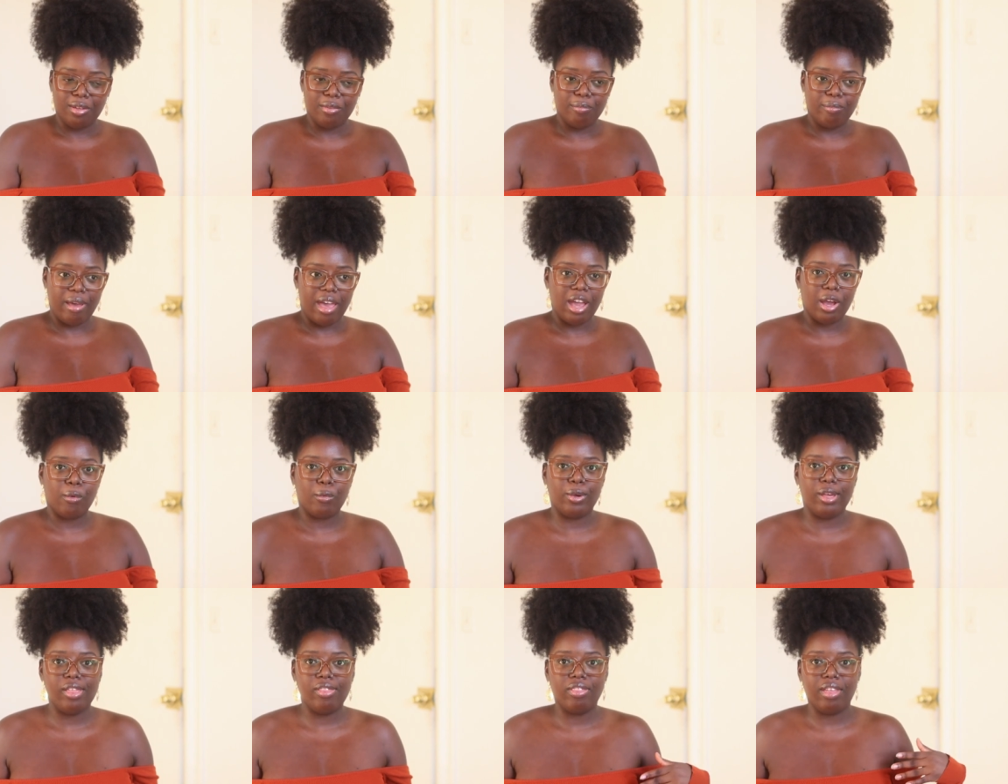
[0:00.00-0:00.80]
back
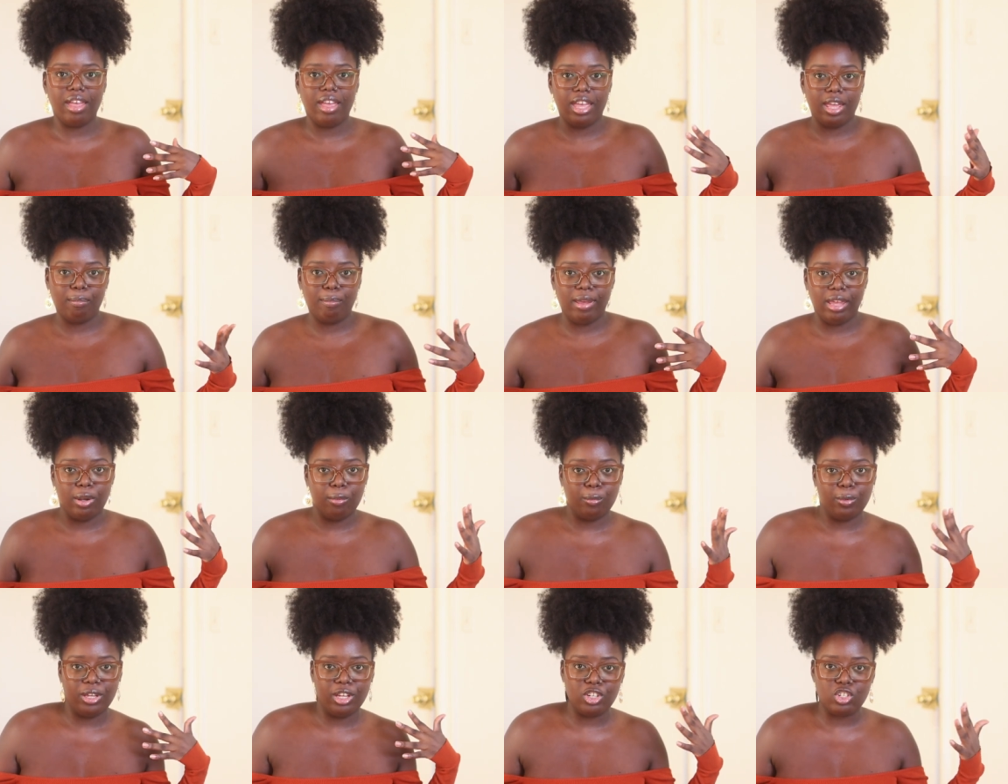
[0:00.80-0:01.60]
when the
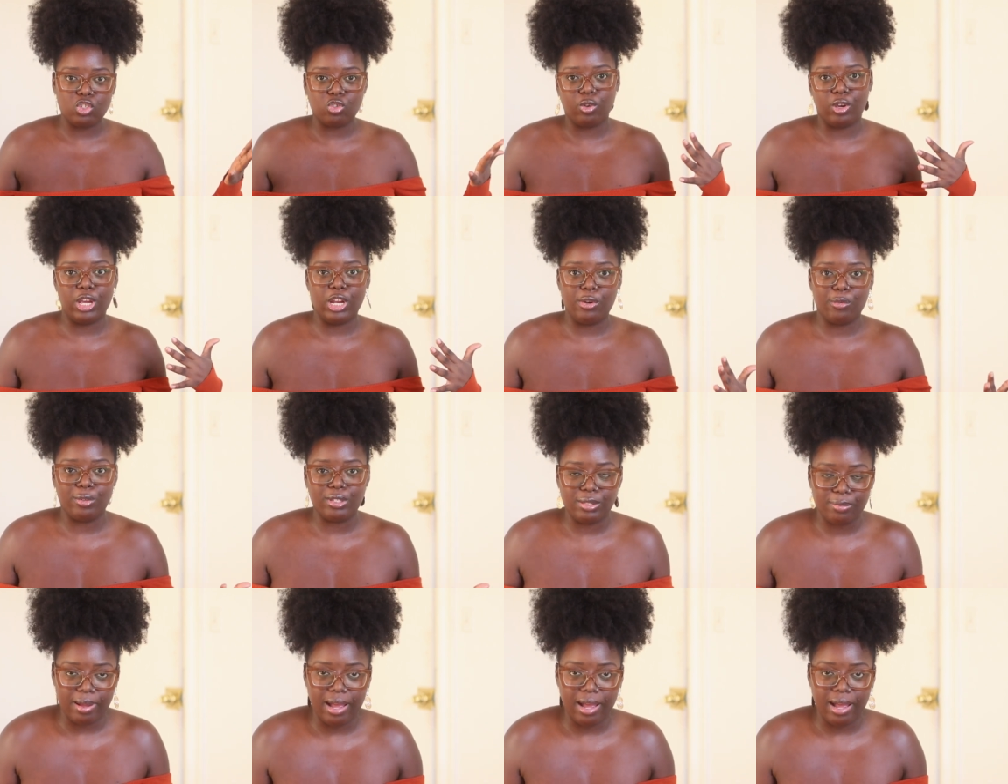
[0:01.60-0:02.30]
headband wig trend was